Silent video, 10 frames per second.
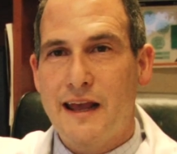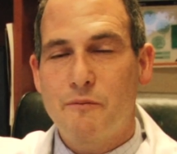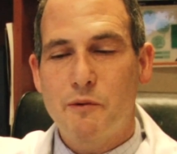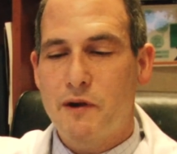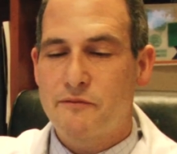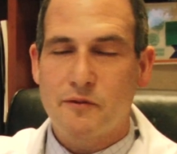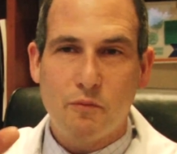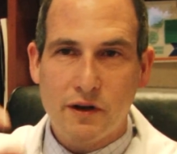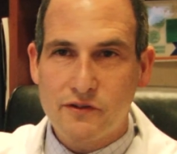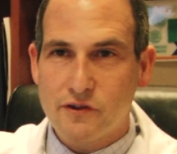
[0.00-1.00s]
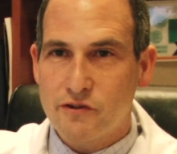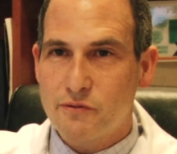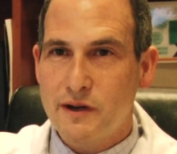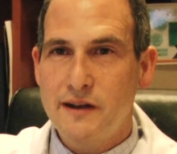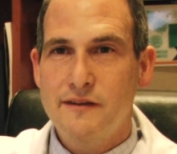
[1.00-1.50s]
And we went from one
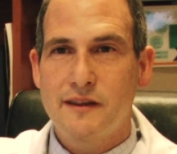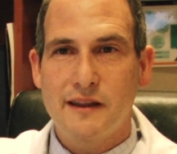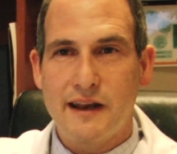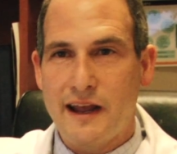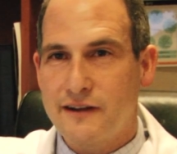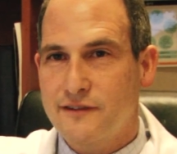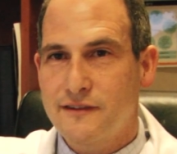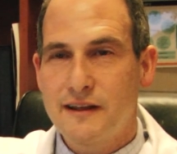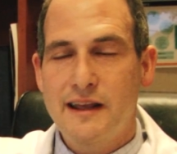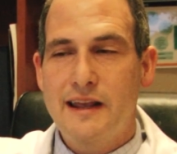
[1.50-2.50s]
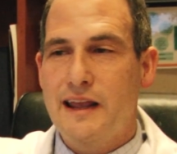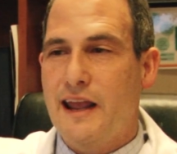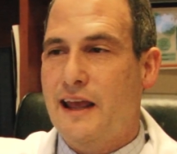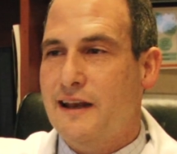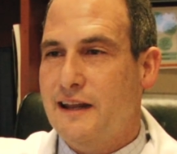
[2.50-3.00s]
surgery to the next,
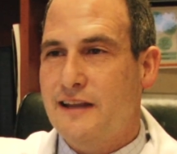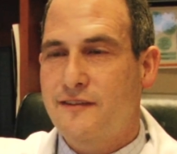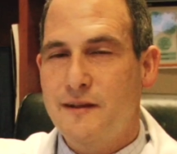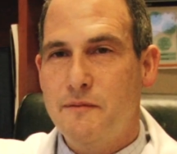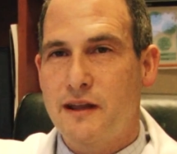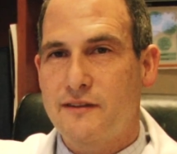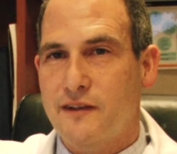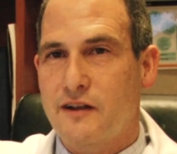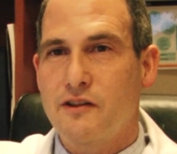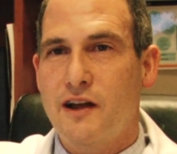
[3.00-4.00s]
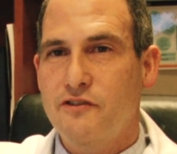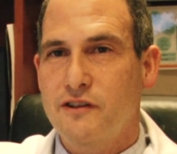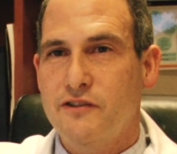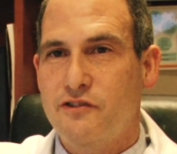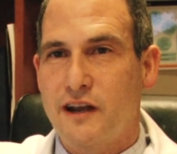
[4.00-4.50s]
and it seemed that
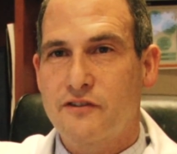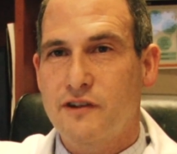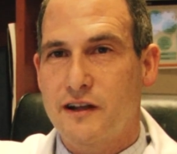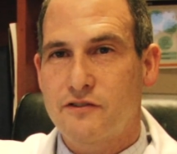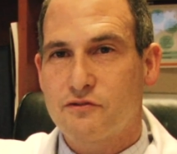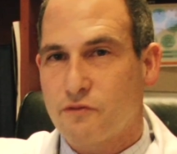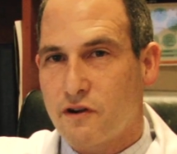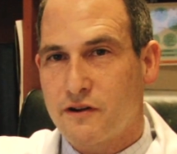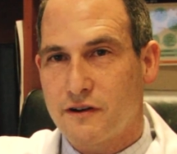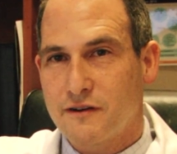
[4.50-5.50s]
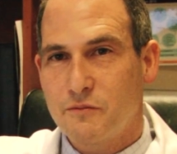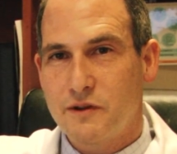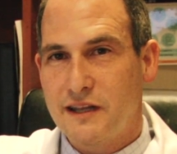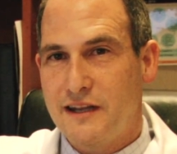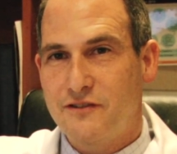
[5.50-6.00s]
psychologically she actually got stronger
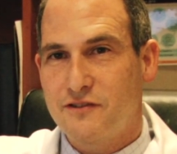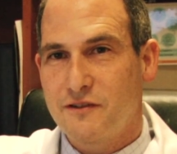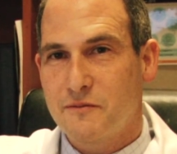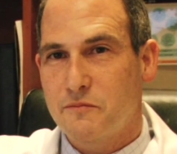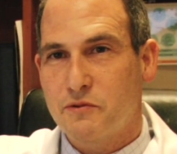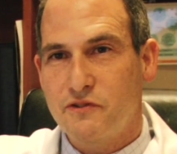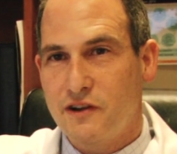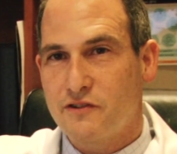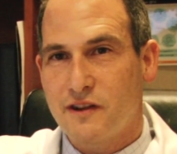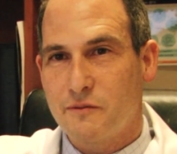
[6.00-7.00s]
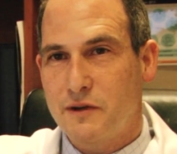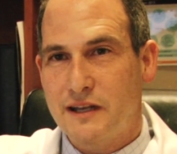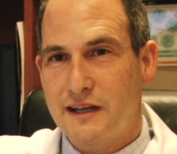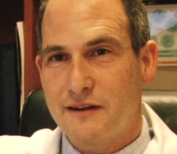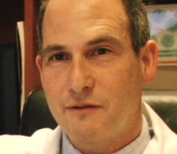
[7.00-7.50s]
with each procedure that we
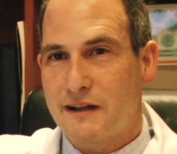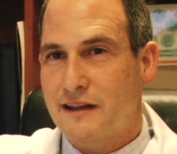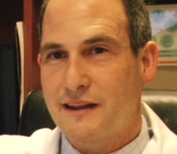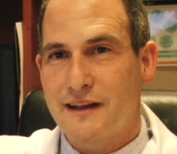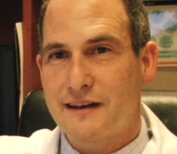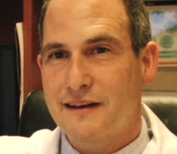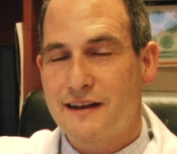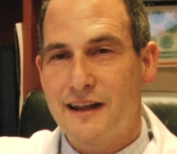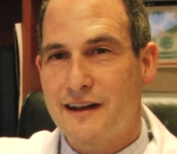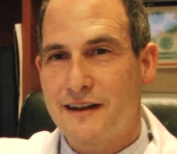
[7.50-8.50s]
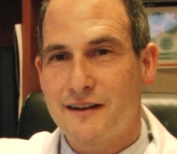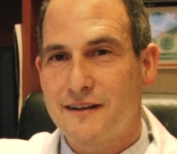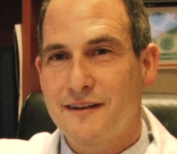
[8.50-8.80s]
did rather than getting